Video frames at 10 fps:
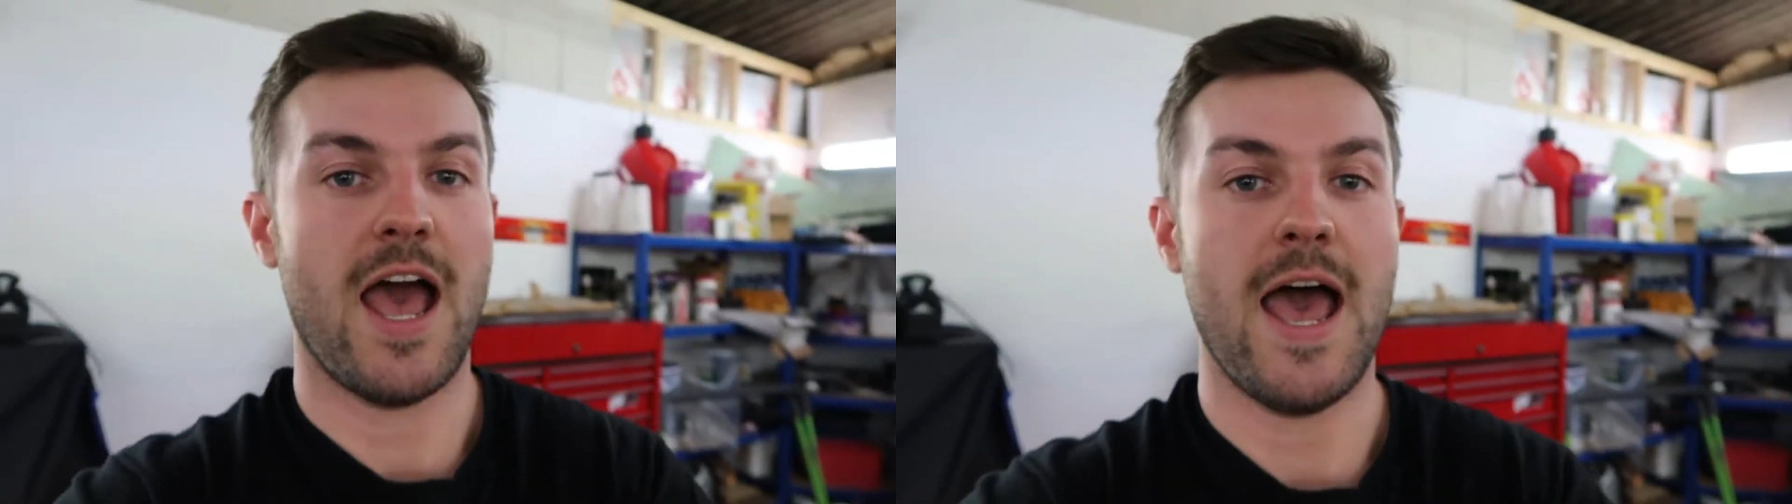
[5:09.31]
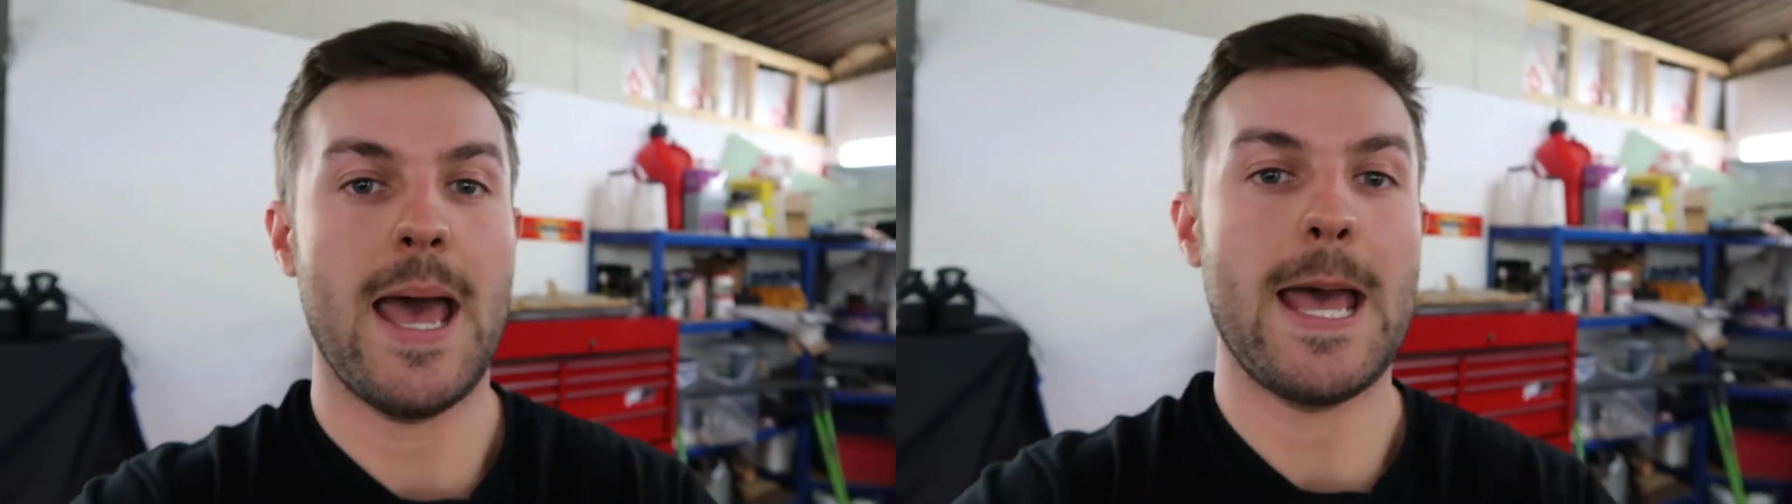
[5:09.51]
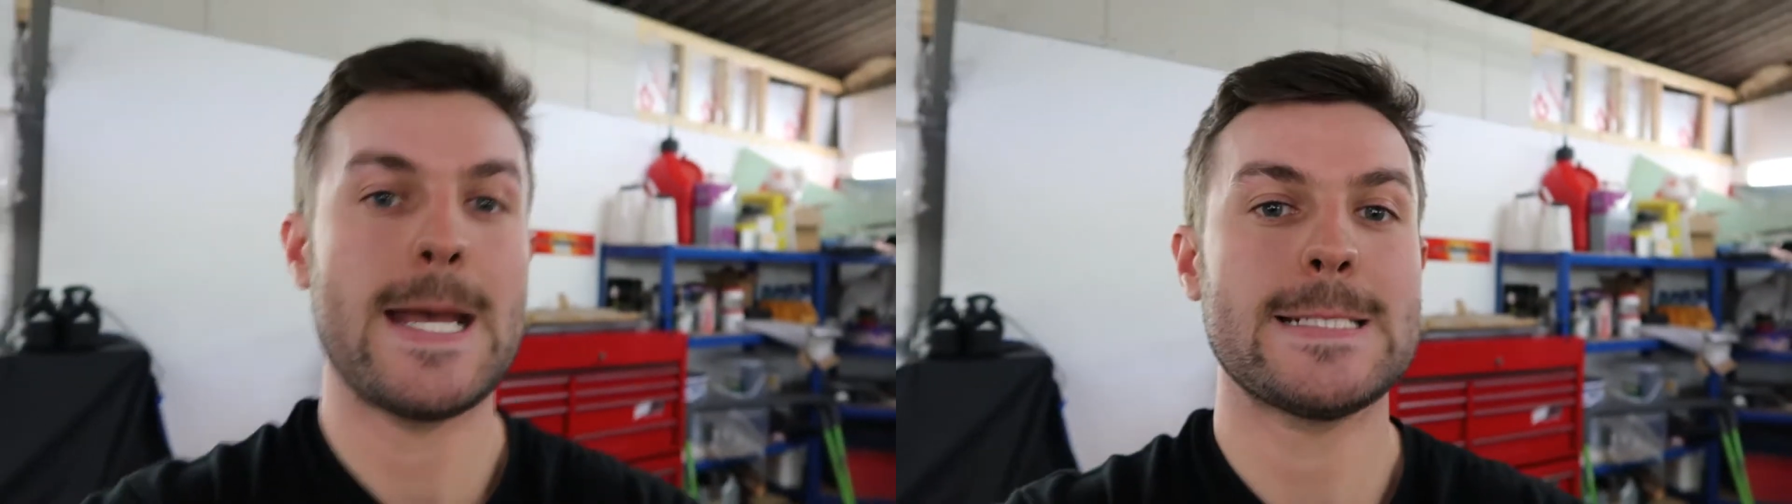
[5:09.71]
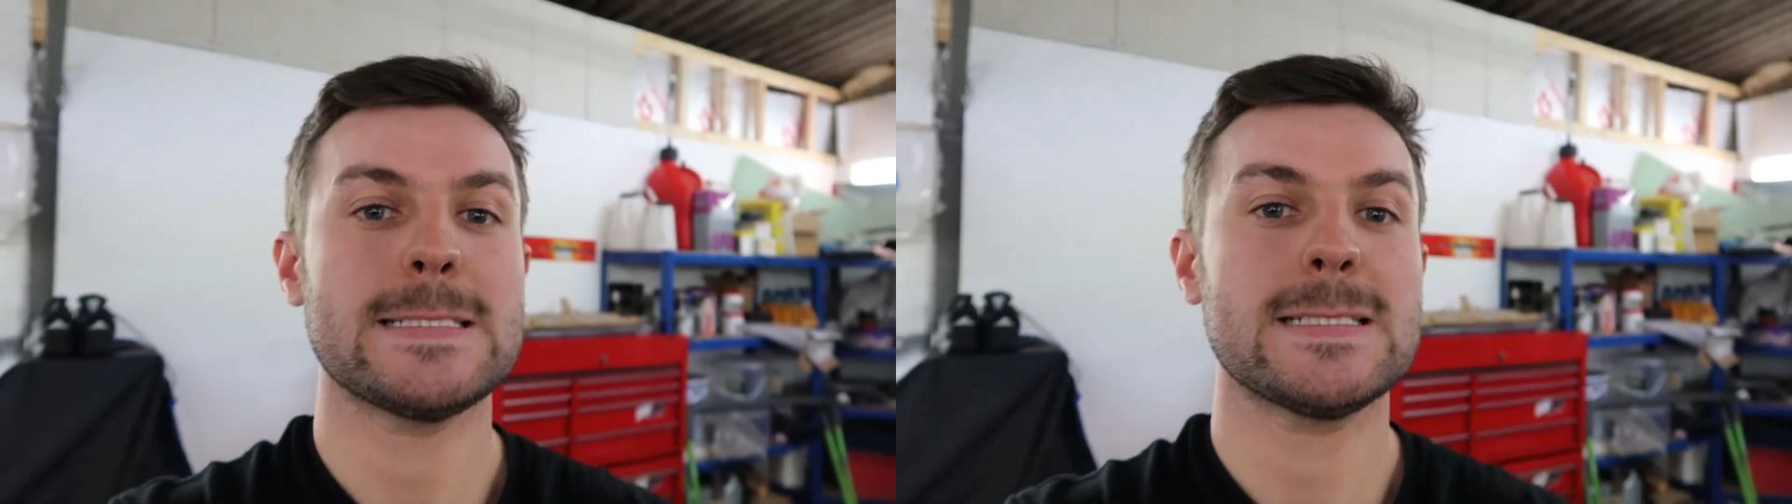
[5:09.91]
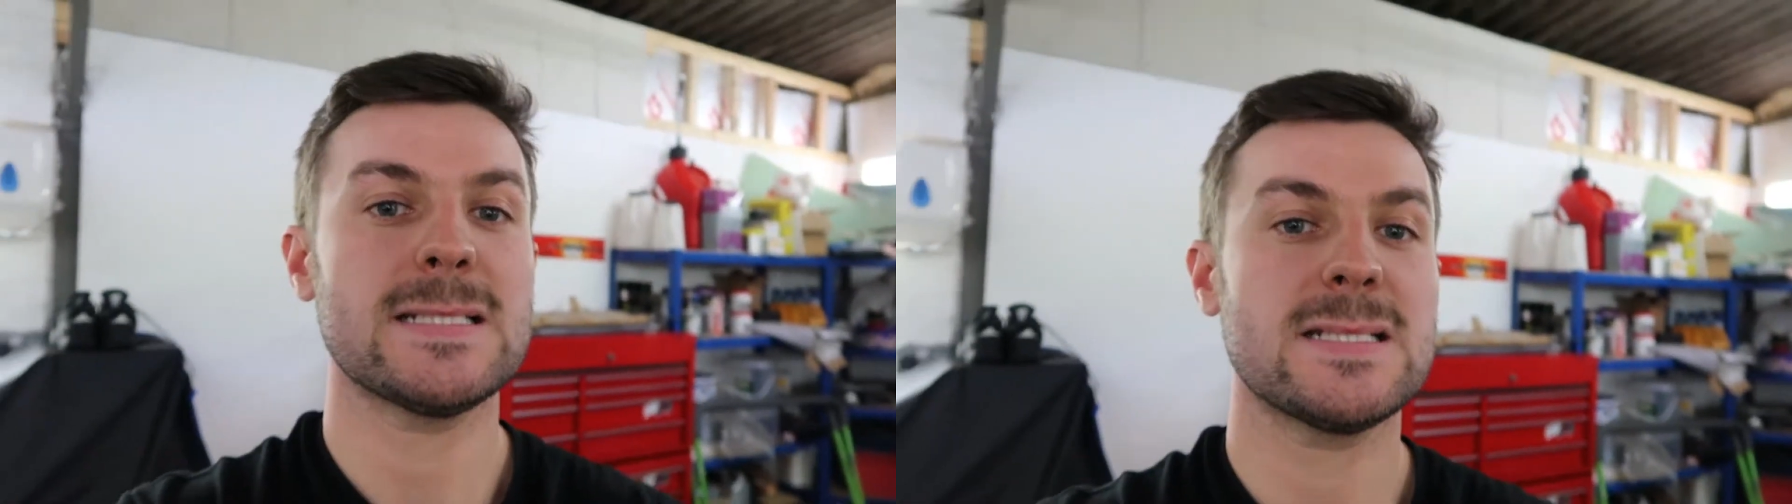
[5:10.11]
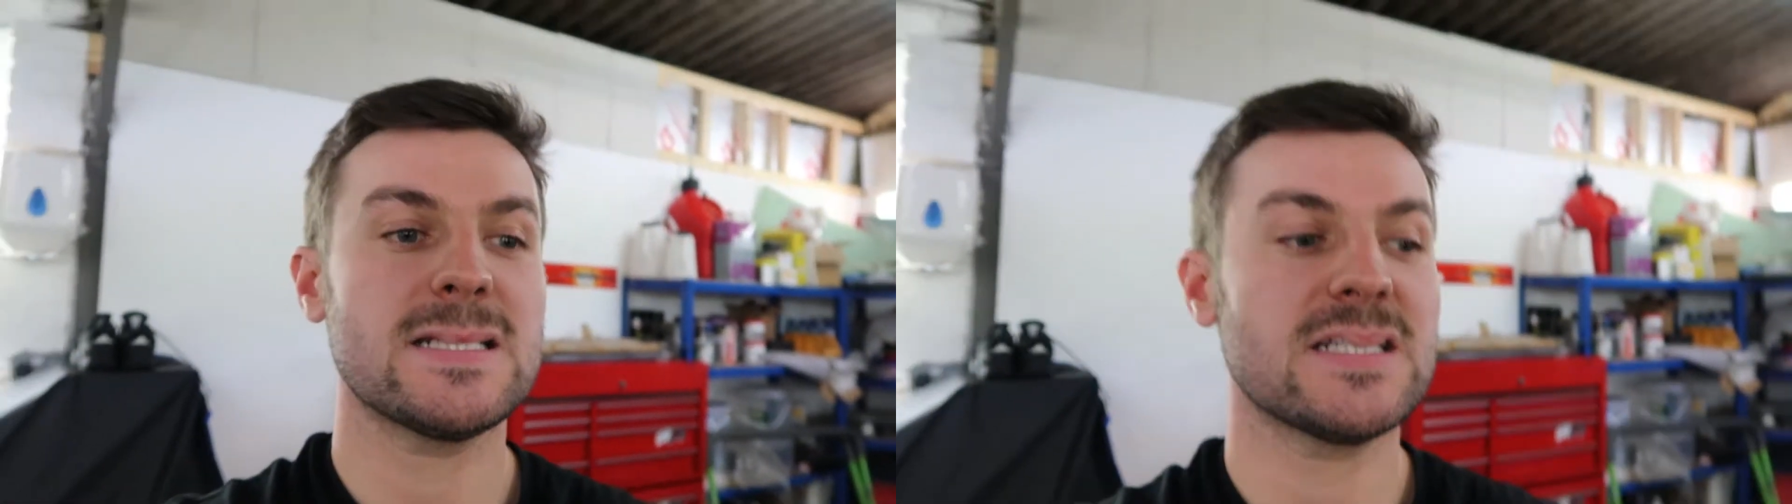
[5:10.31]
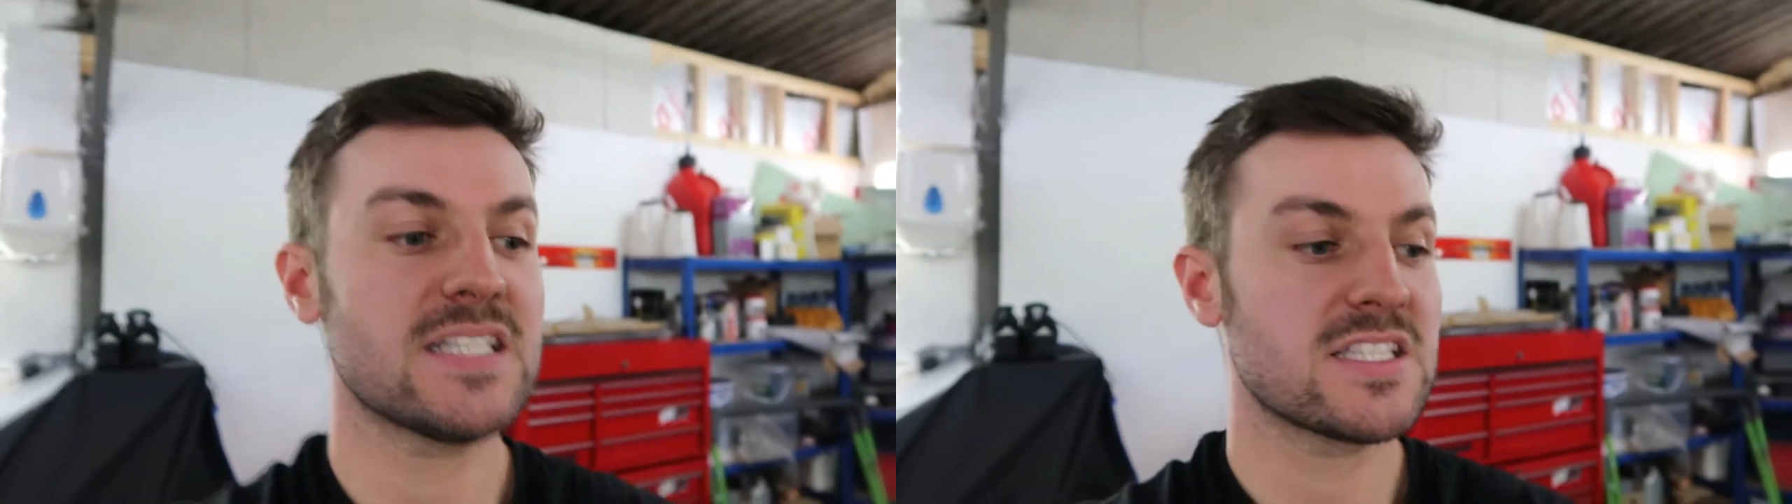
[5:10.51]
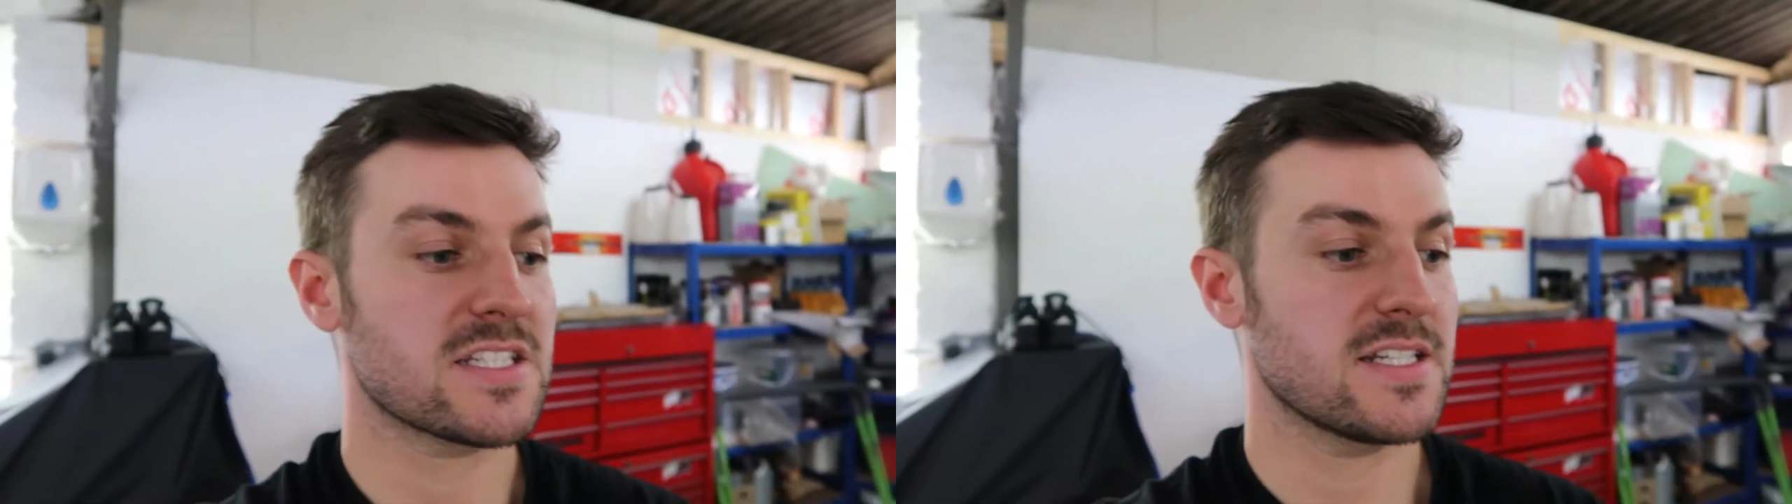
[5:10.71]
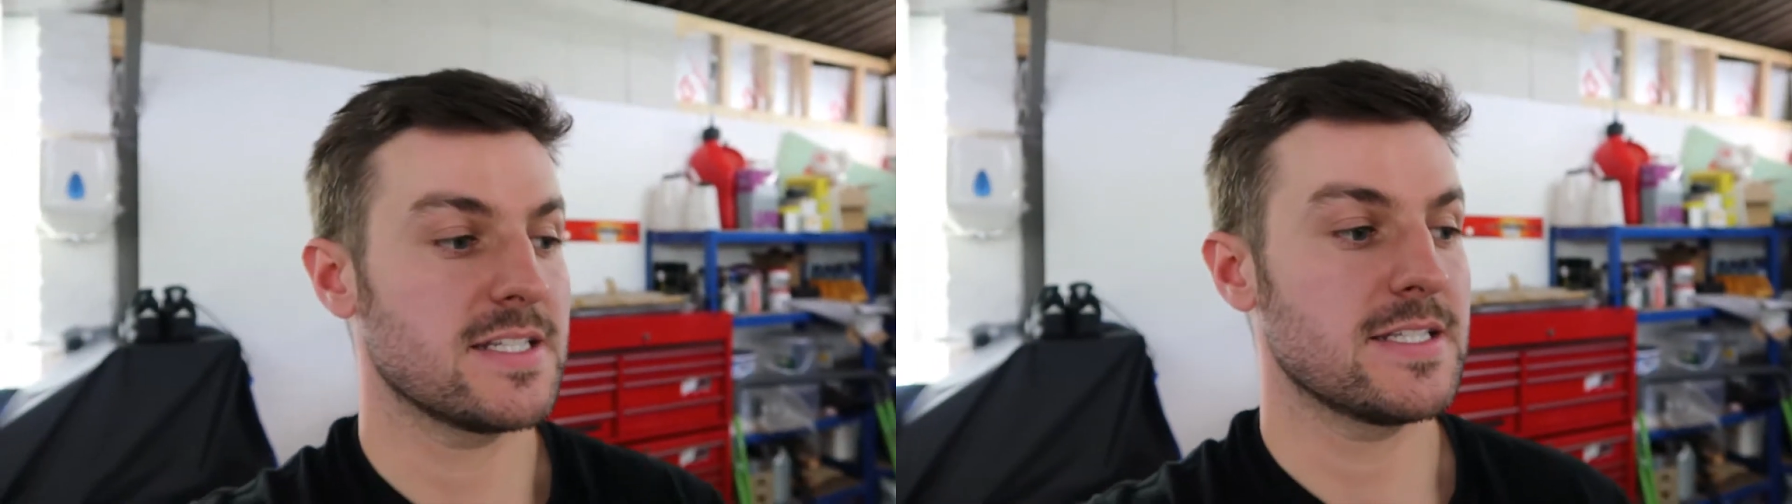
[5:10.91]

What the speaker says: and